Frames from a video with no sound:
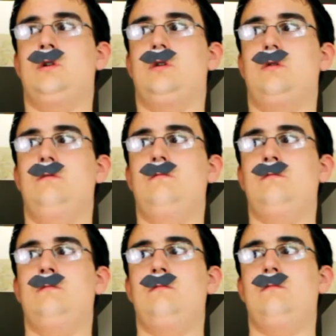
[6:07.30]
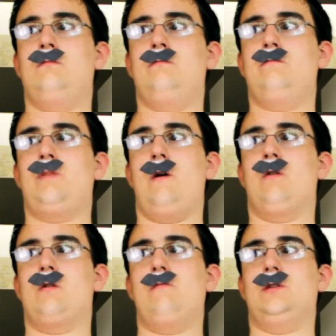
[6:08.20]
Go.
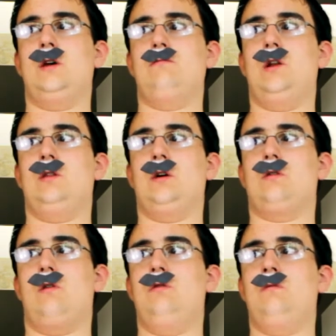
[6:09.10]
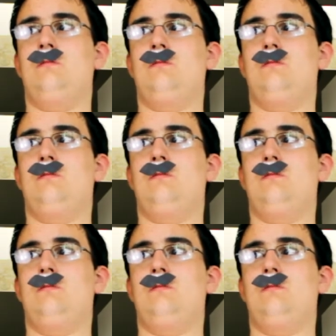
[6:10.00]
Power come on ten minutes ago.